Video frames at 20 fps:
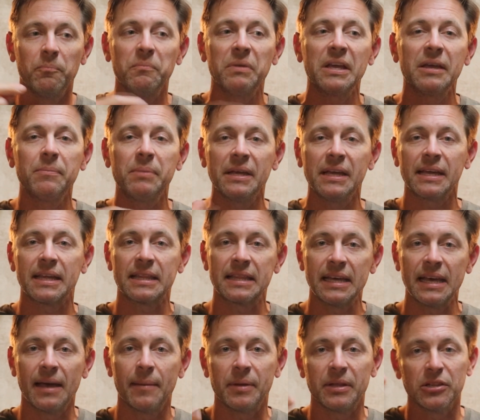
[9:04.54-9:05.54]
me being
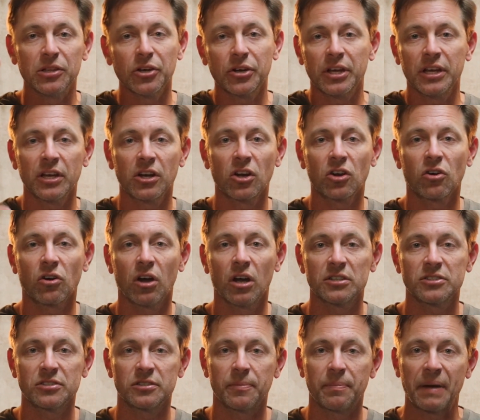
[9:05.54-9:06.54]
them and looking
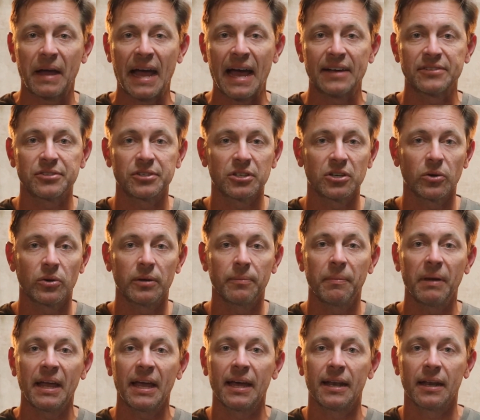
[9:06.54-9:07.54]
across the pass and going,
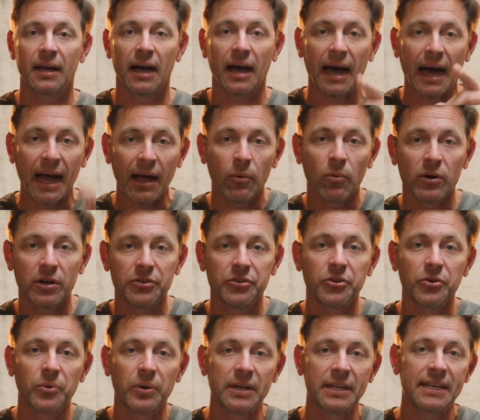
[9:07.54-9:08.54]
man, I want to
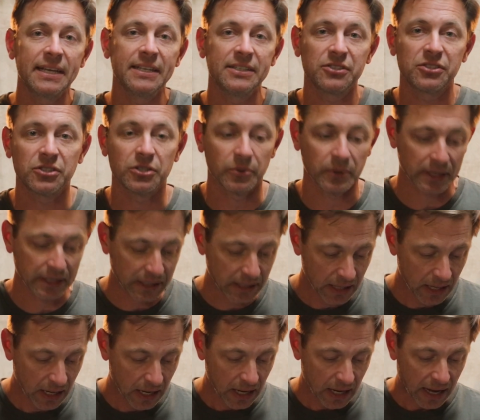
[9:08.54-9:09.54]
do what he's doing.
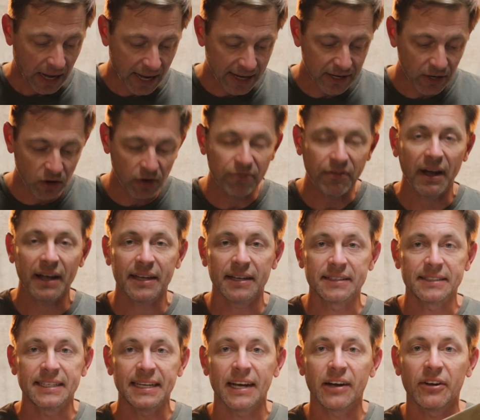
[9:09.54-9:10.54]
I know if I
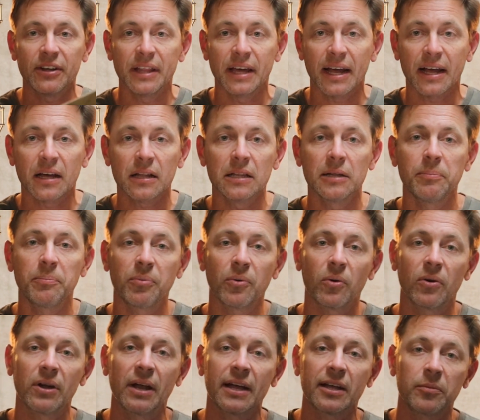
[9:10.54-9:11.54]
could carry that
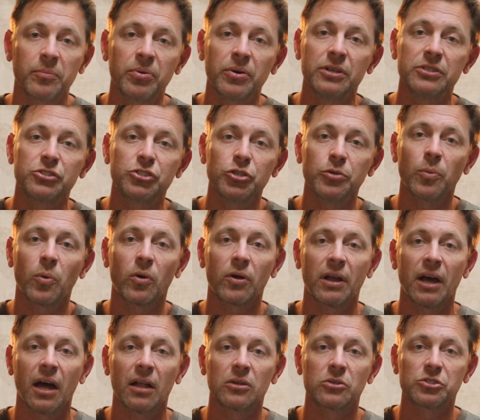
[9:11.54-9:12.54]
clipboard, I could put two more
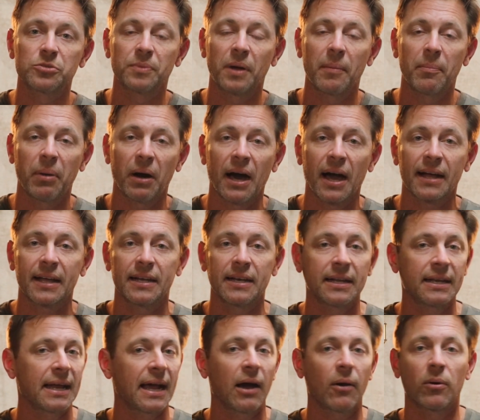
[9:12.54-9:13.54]
dollars in my pocket
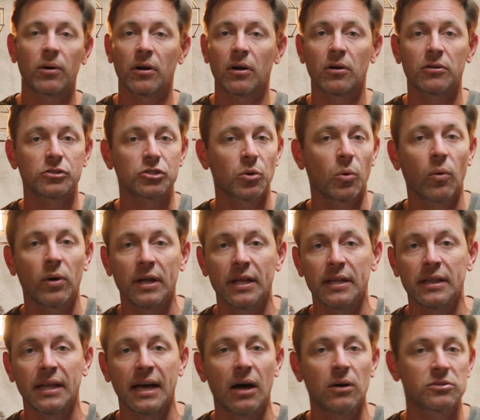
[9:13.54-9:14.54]
an hour, or
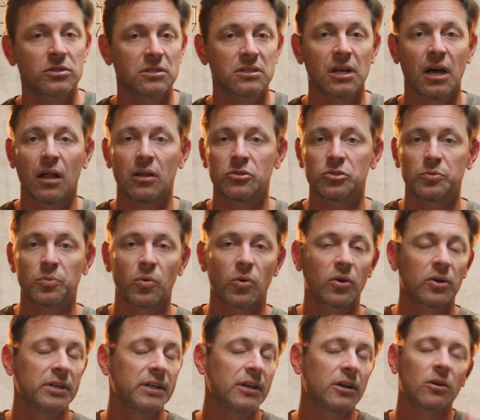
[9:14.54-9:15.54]
twenty thousand dollars
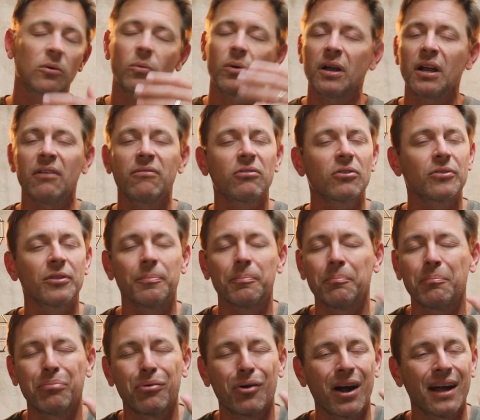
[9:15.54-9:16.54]
more a year, whatever the
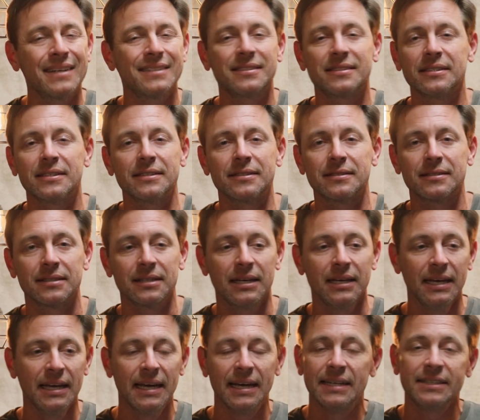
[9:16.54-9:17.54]
price is.
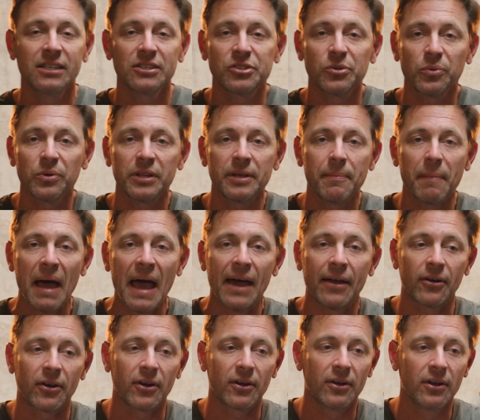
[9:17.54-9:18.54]
It doesn't really
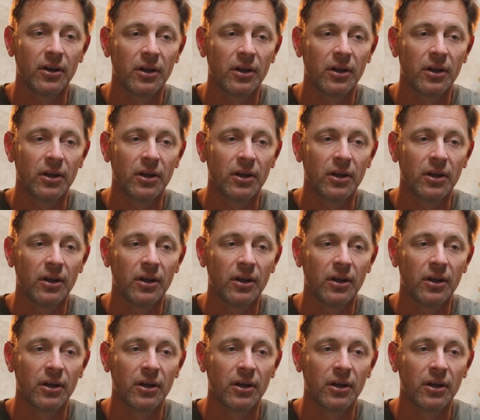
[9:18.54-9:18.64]
matter.